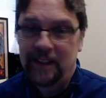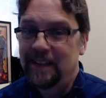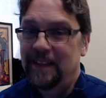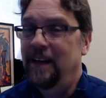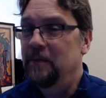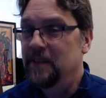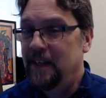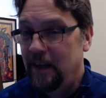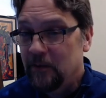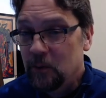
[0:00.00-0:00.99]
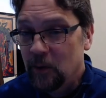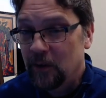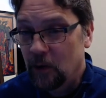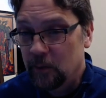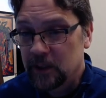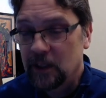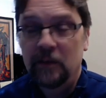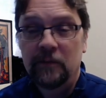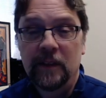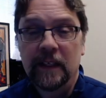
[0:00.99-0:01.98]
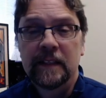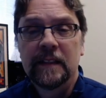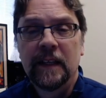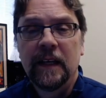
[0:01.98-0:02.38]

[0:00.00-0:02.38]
in times heavy with armed conflict,